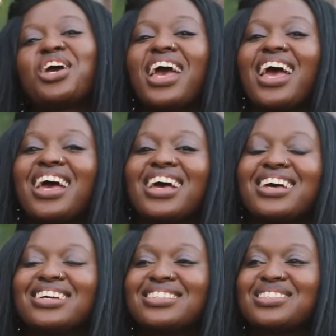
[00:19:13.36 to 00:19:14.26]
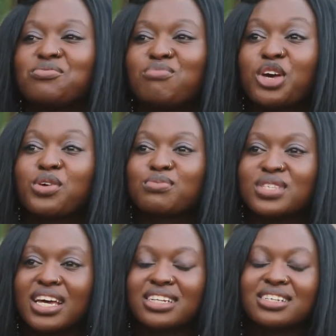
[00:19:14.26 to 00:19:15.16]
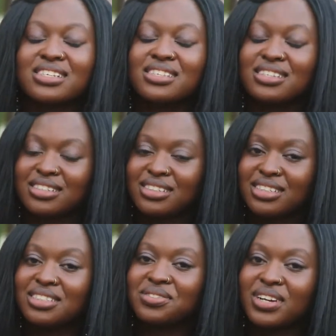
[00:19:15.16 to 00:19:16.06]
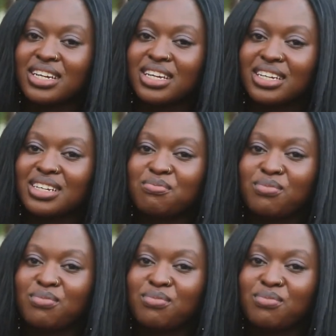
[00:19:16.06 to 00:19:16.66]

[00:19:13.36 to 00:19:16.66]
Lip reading: And my website is still in the running,